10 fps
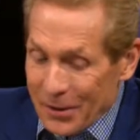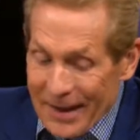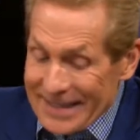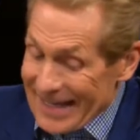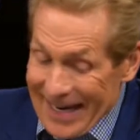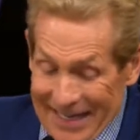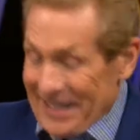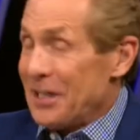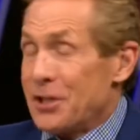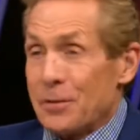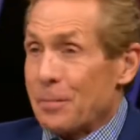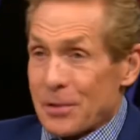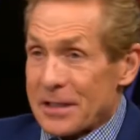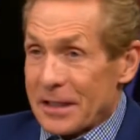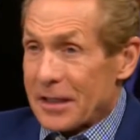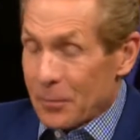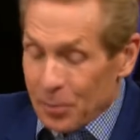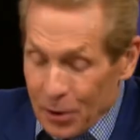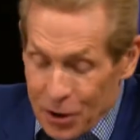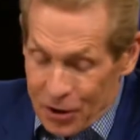That's 82%
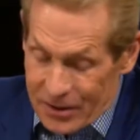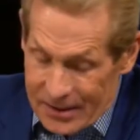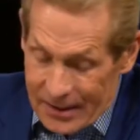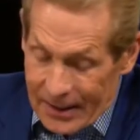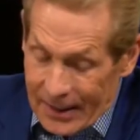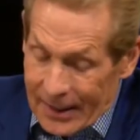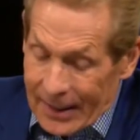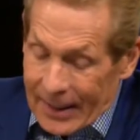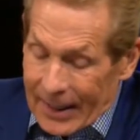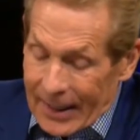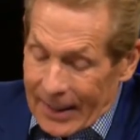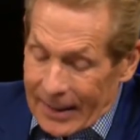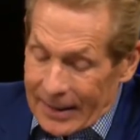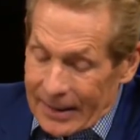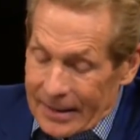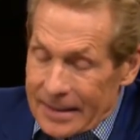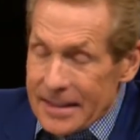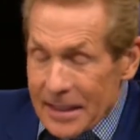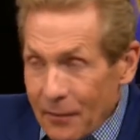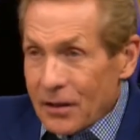completions. And
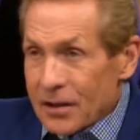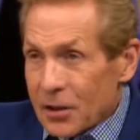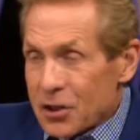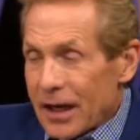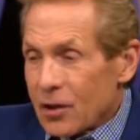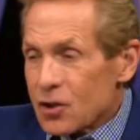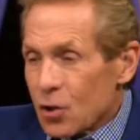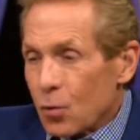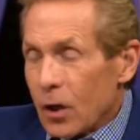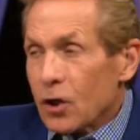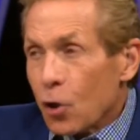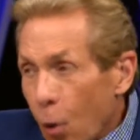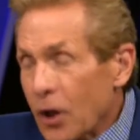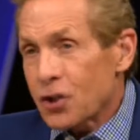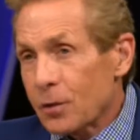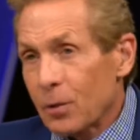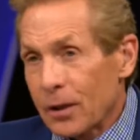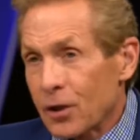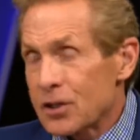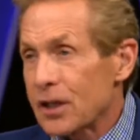7 touchdowns to 1
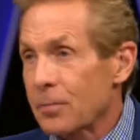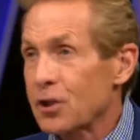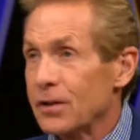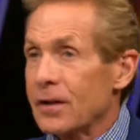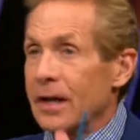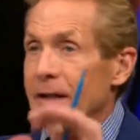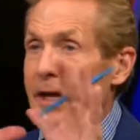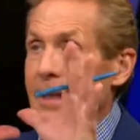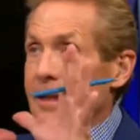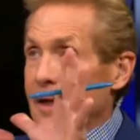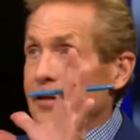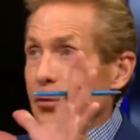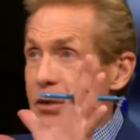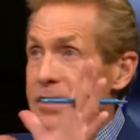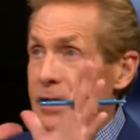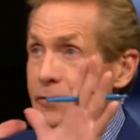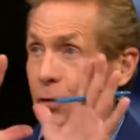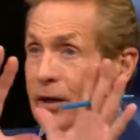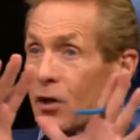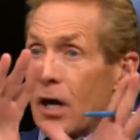questionable interception that the receiver,
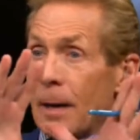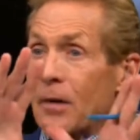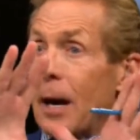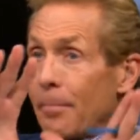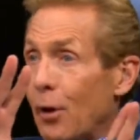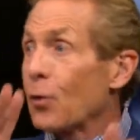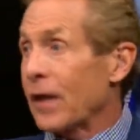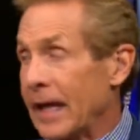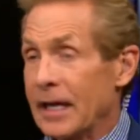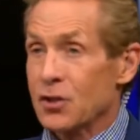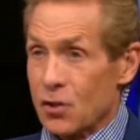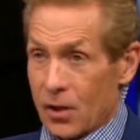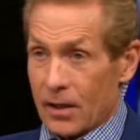Randall Cobb, got both hands on.